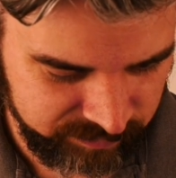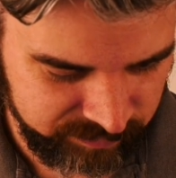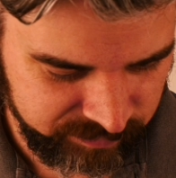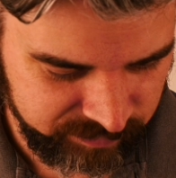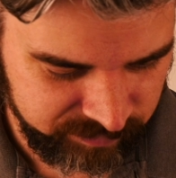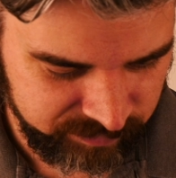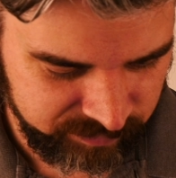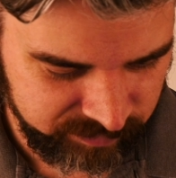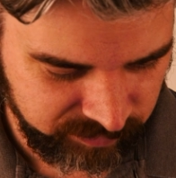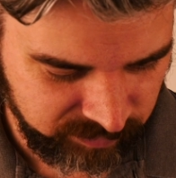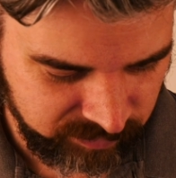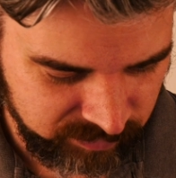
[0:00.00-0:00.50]

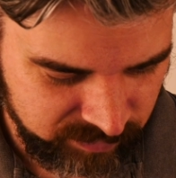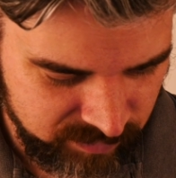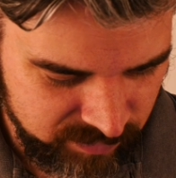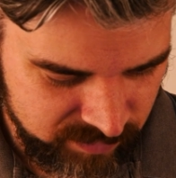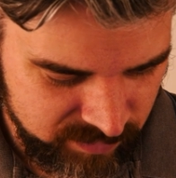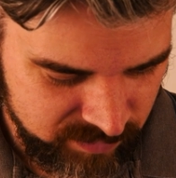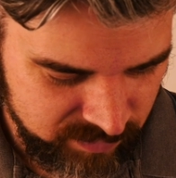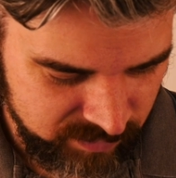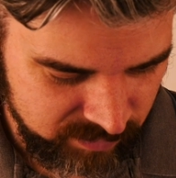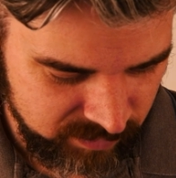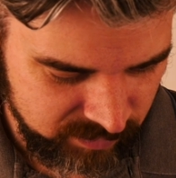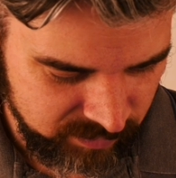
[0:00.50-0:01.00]

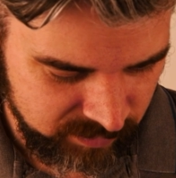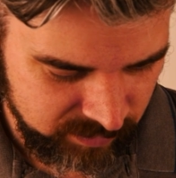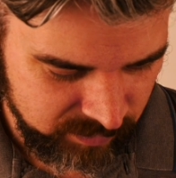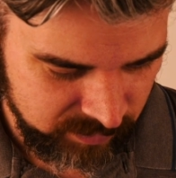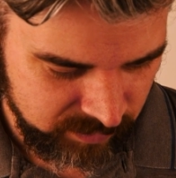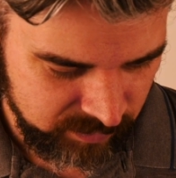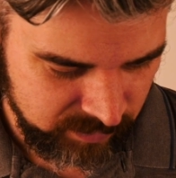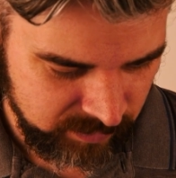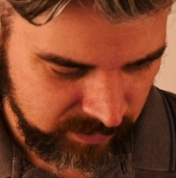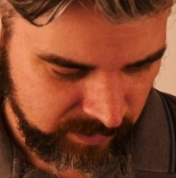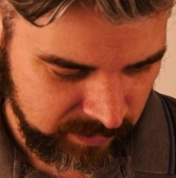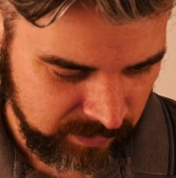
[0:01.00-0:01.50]

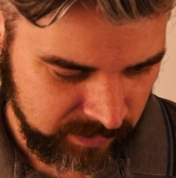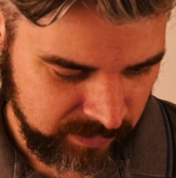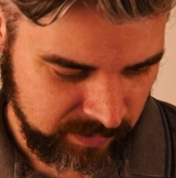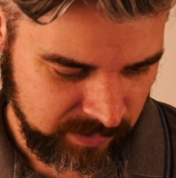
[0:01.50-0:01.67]
No one is speaking in this clip.